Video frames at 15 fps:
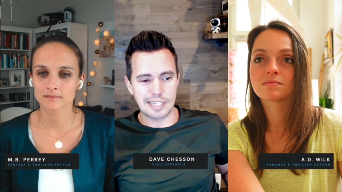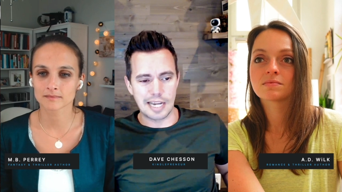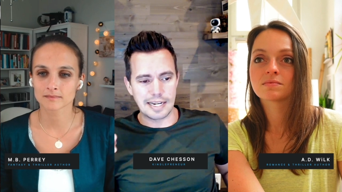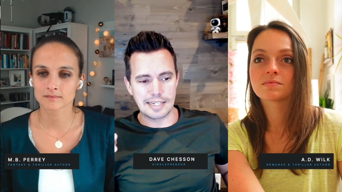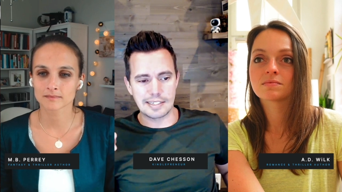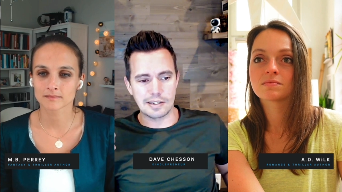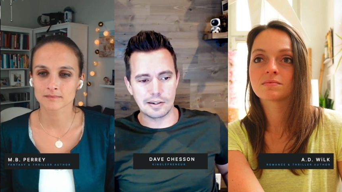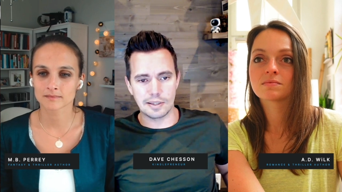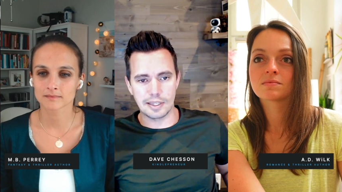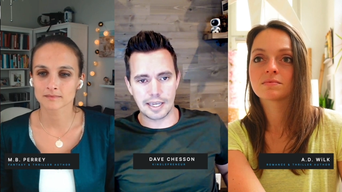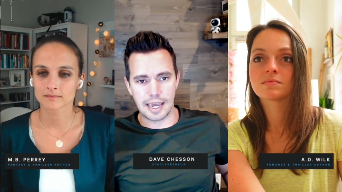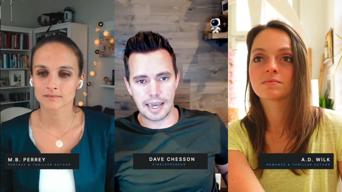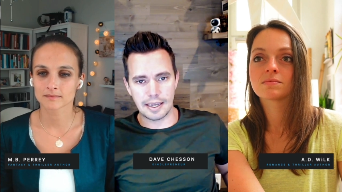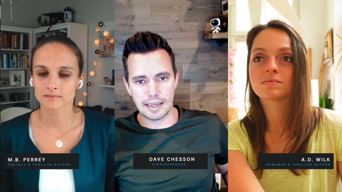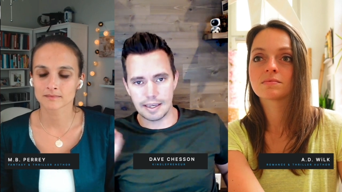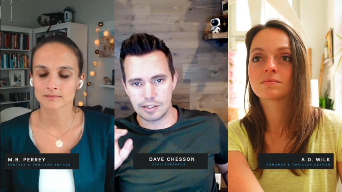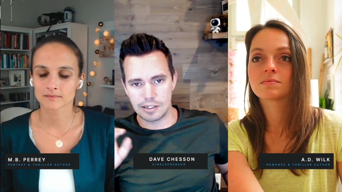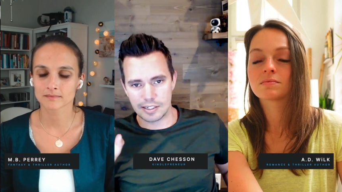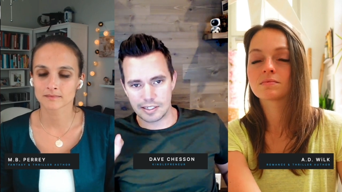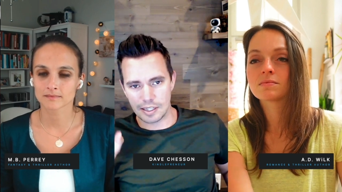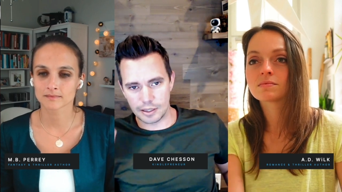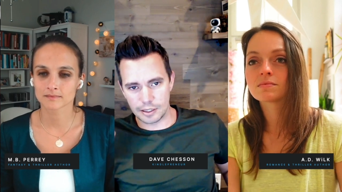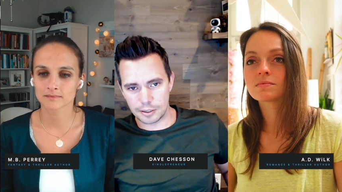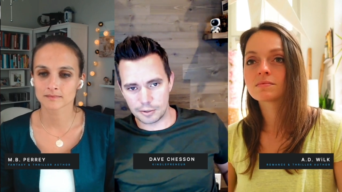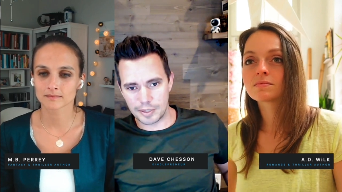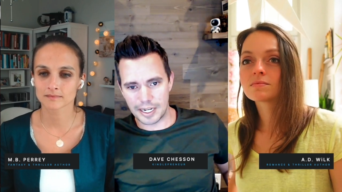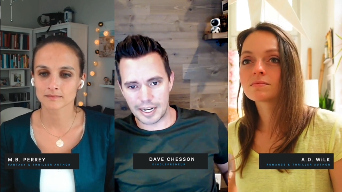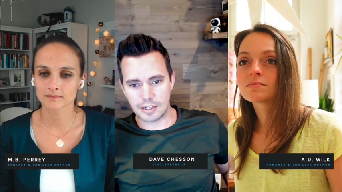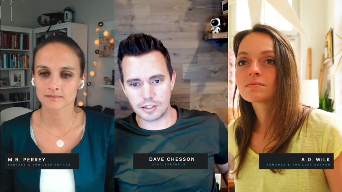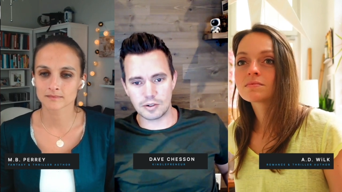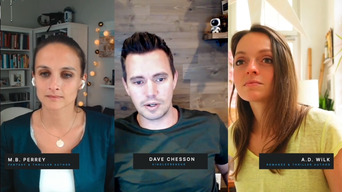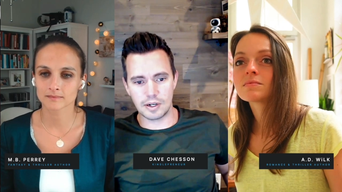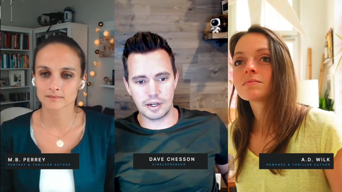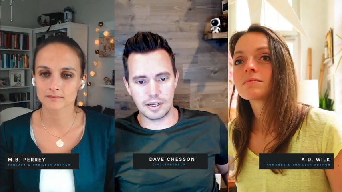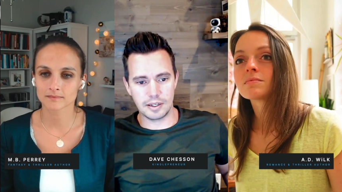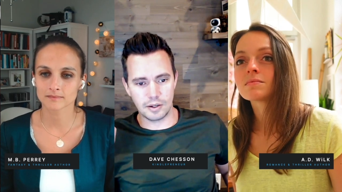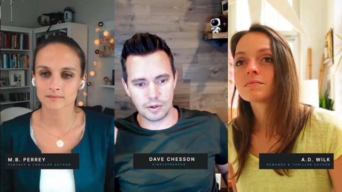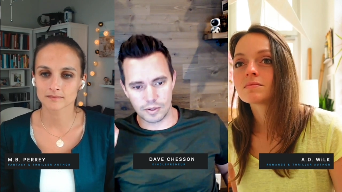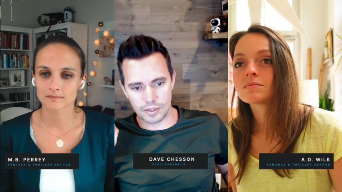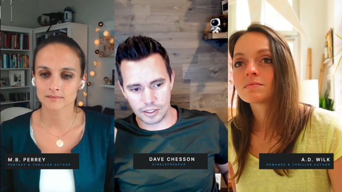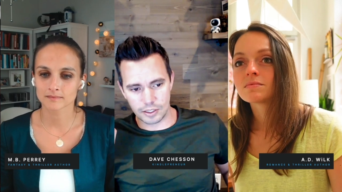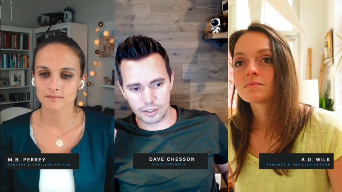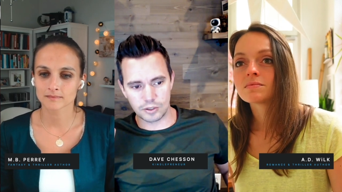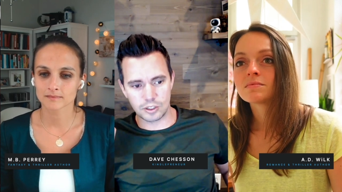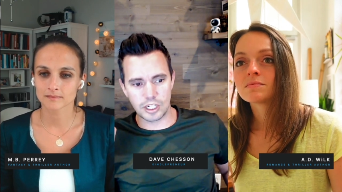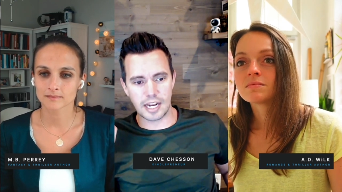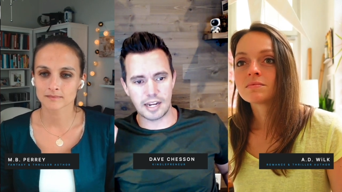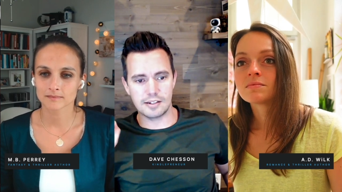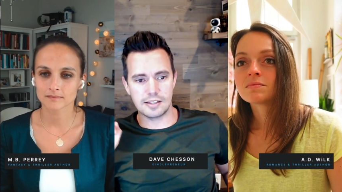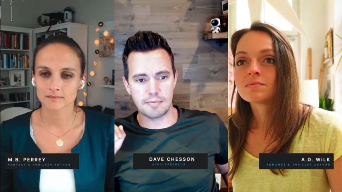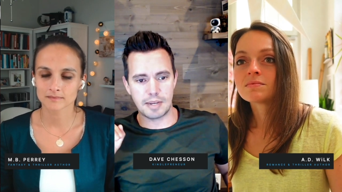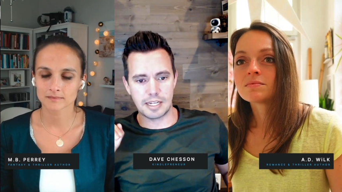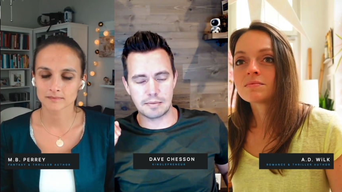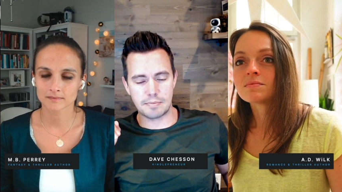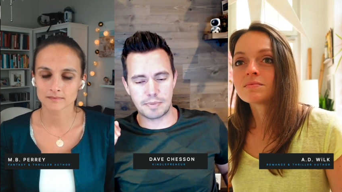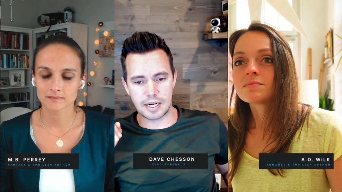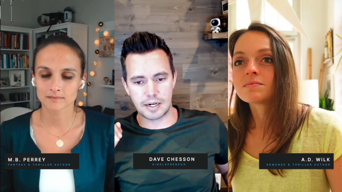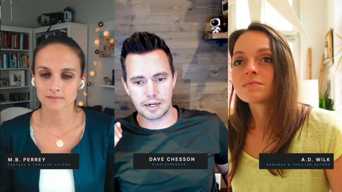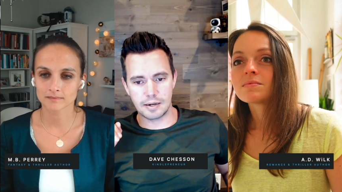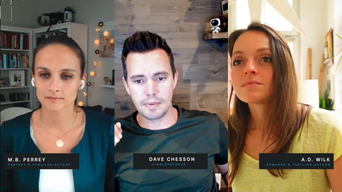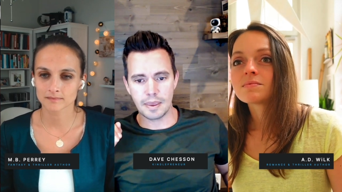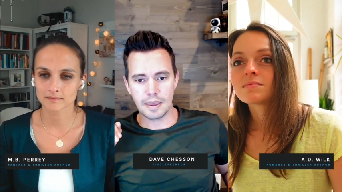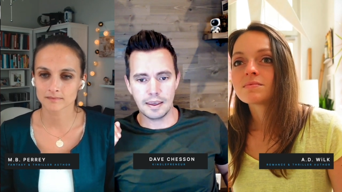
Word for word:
Speaker 1: icing on the cake. It's just a little bit extra, you know, it's a little change that makes it better.